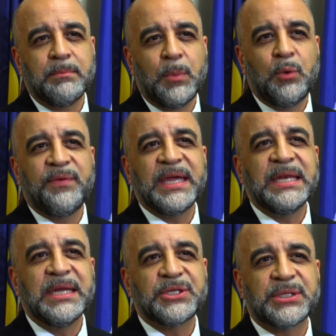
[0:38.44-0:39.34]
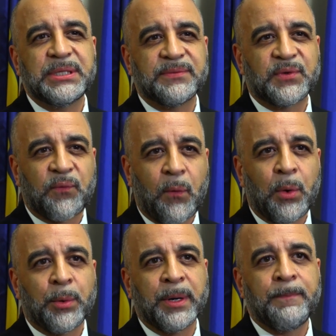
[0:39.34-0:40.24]
moving initiatives
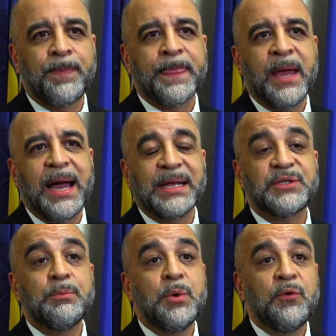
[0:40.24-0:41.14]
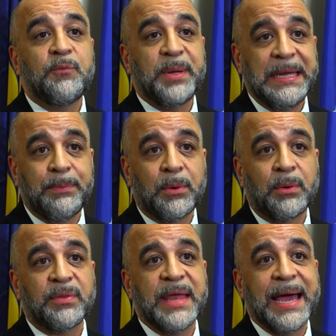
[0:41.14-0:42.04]
forward uh, to move
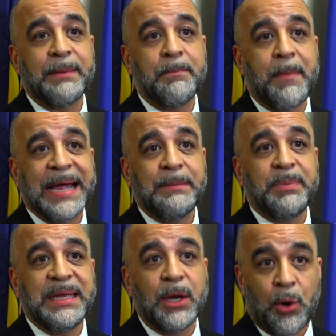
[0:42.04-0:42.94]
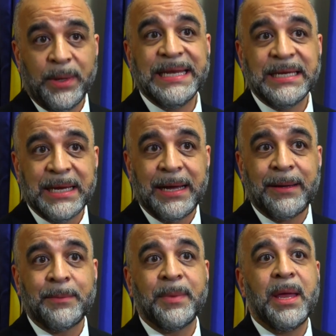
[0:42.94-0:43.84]
people that might be low
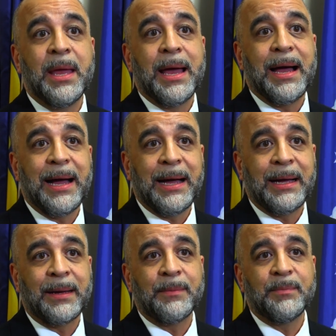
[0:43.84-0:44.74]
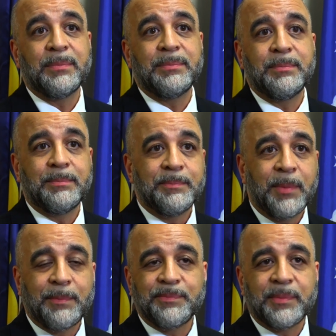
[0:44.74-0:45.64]
income. Um,
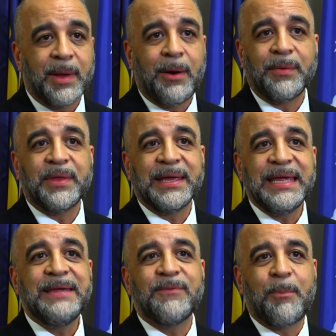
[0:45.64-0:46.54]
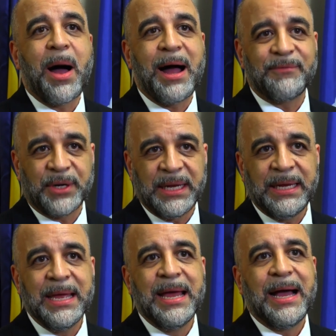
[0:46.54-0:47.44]
on the eve of
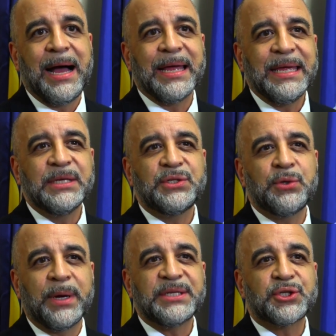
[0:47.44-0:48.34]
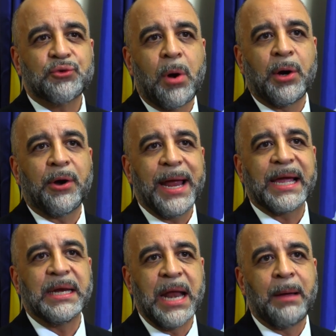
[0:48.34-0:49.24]
poverty into a stronger
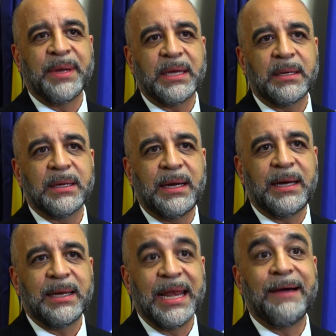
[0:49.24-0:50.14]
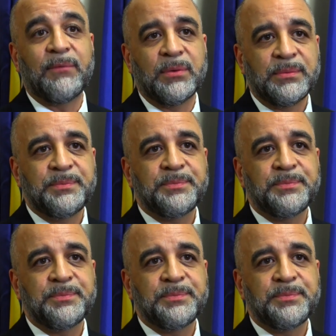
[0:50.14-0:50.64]
economic level